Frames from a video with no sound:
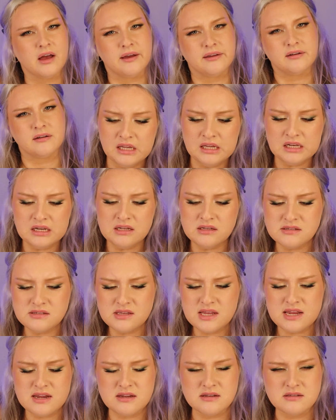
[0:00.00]
God. It is
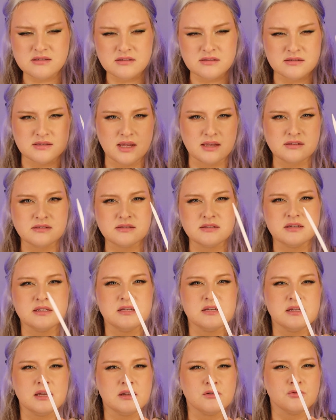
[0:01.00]
like
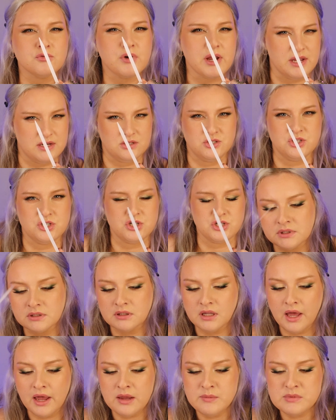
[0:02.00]
zesty and rich. The
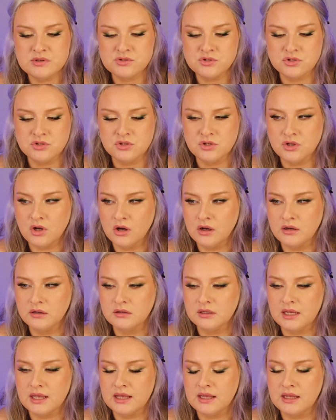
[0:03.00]
lime is not
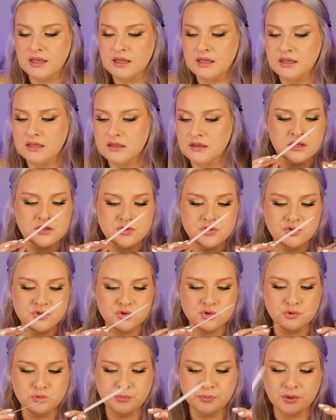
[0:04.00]
a
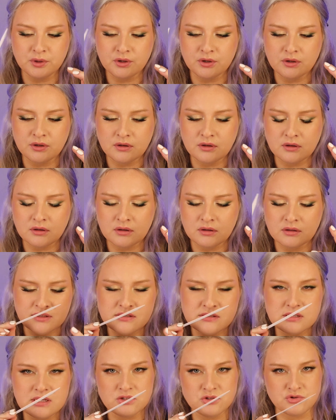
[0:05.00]
super
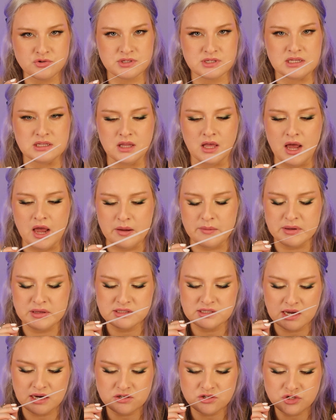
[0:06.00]
citrusy lime. It's
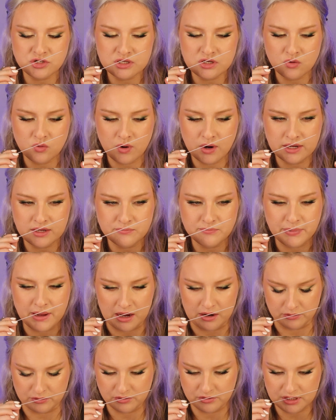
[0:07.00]
actually quite
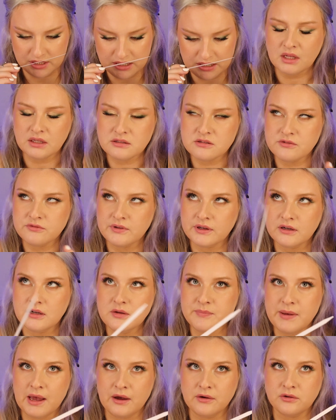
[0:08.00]
powdery. It's a very
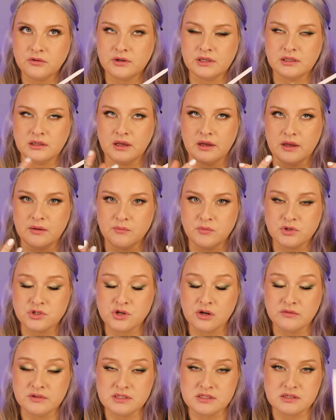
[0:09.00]
powdery lime, which
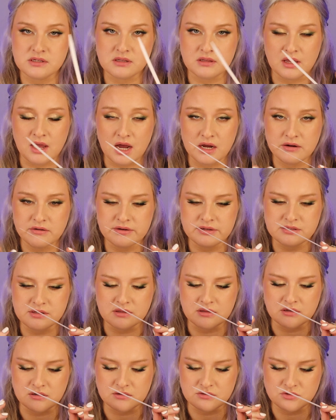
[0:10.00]
obviously the iris in
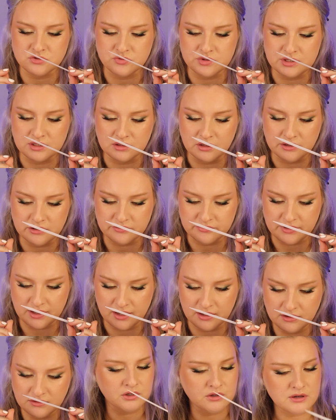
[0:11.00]
there is doing a lot of
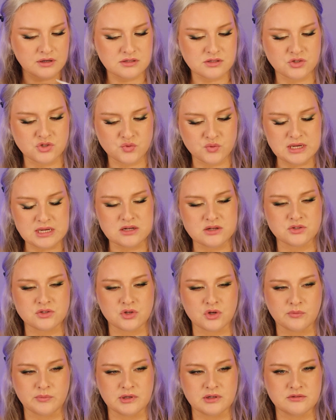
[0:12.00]
that. There is a sweetness
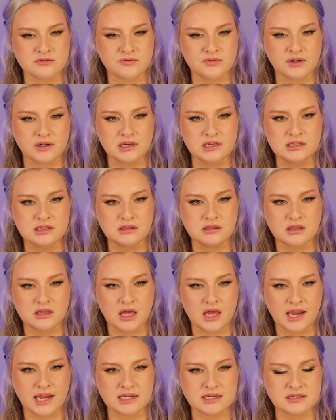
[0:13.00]
though, but it's very
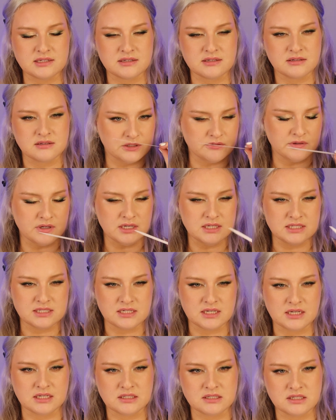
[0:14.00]
light. It's very
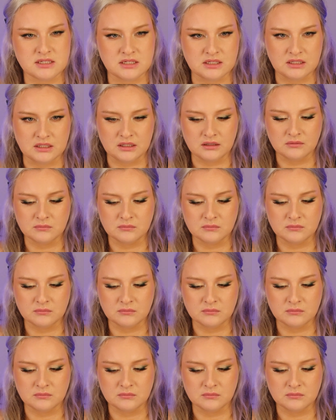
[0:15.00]
dainty.